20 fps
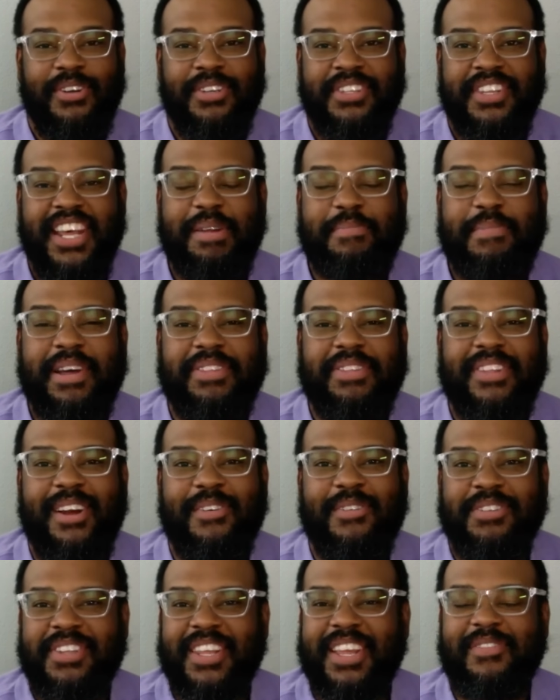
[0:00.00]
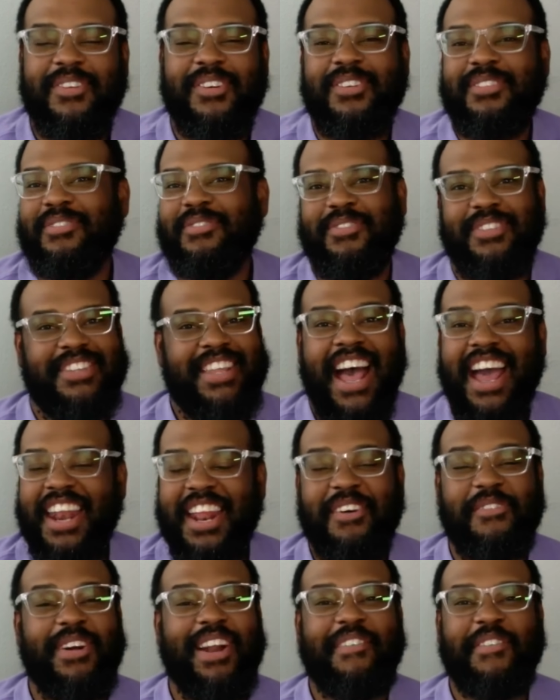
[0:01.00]
seeing him out there, receiver, tight
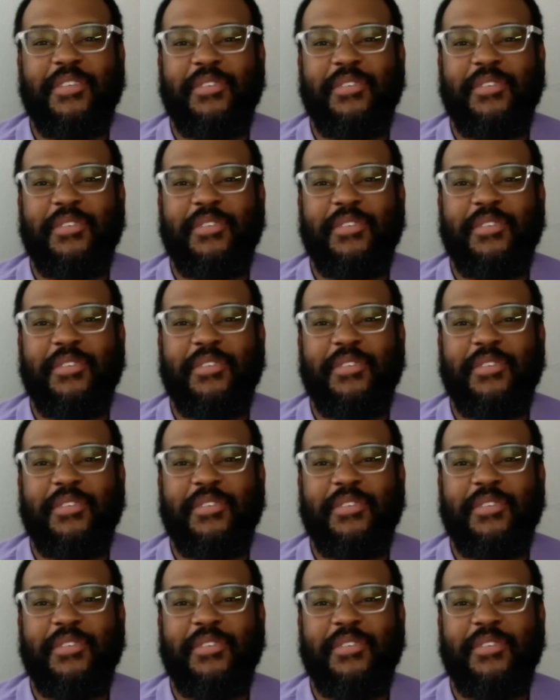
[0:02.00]
end, whatever you